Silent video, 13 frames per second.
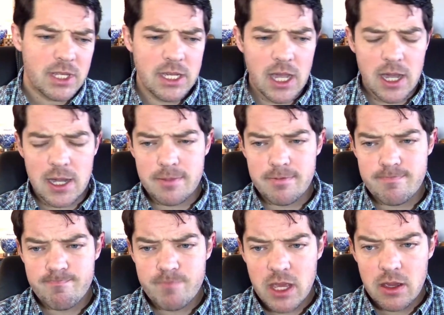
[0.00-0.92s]

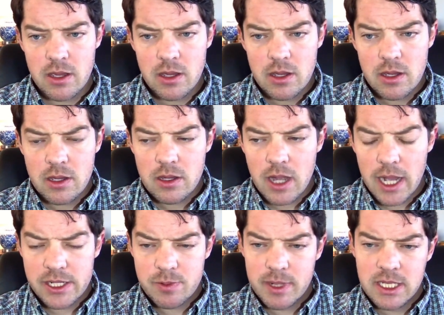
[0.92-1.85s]

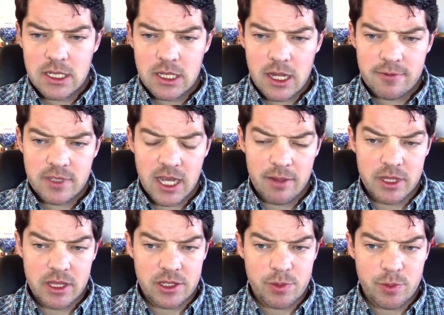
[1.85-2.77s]
I spent a lot of time
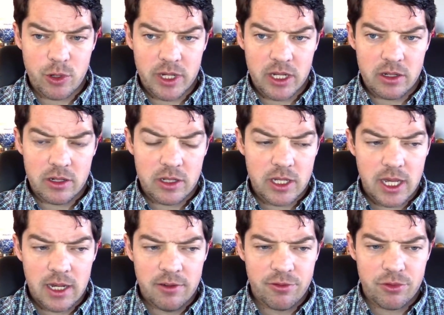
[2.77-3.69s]
at this moment
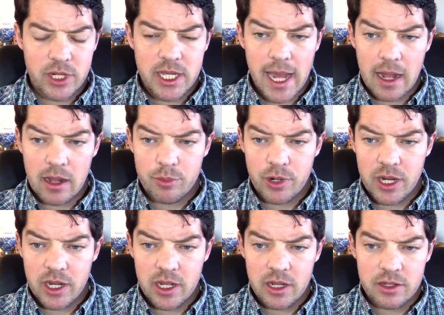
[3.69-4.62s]
kind of
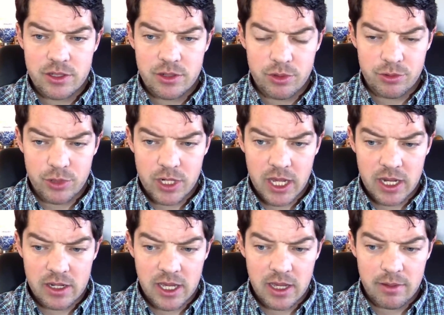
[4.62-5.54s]
recalibrating to a rook
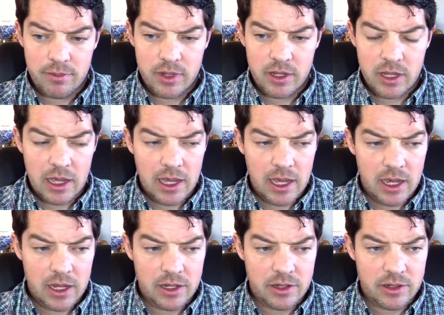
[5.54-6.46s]
endgame
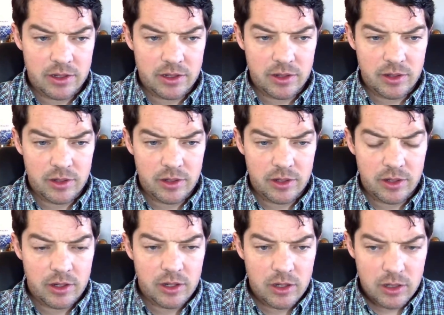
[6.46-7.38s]
and
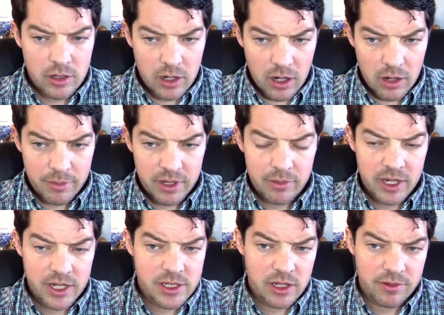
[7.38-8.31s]
calming
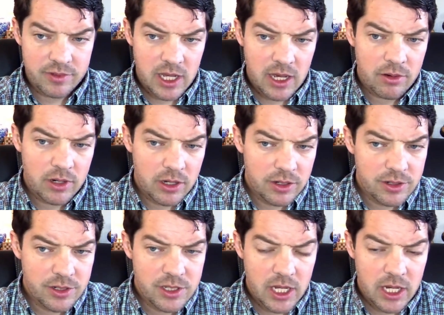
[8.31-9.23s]
myself down,
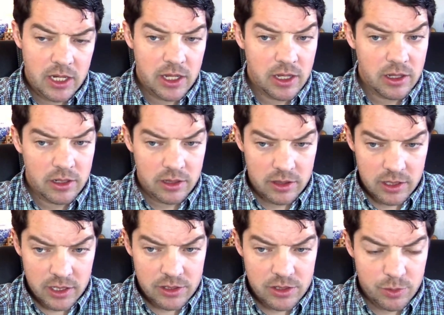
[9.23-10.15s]
understanding
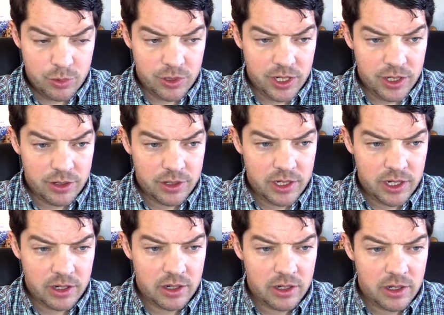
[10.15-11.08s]
things are pretty good
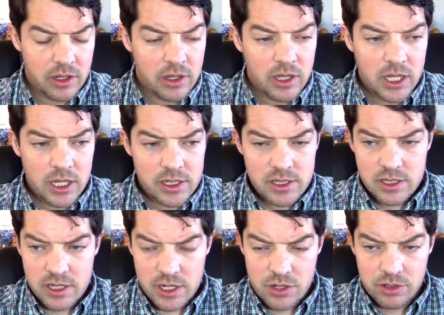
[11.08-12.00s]
here. It's
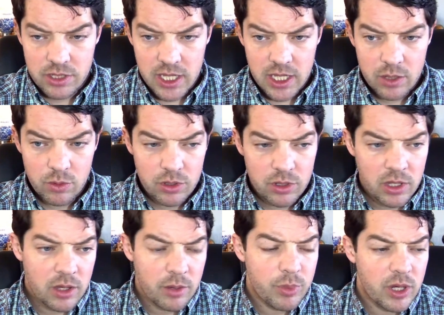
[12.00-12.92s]
essentially equal,
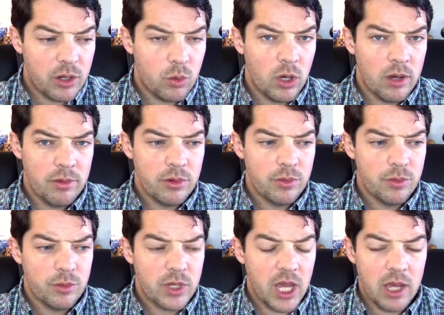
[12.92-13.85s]
but what
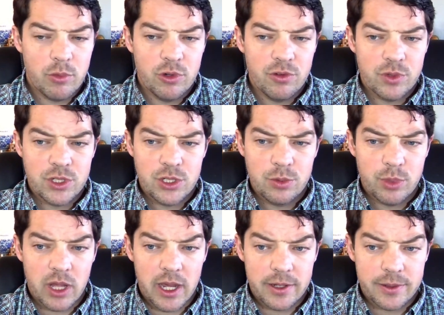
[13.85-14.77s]
king move would you
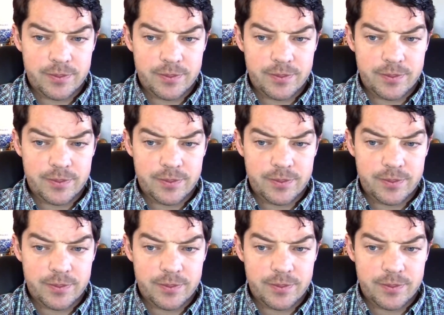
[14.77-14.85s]
play?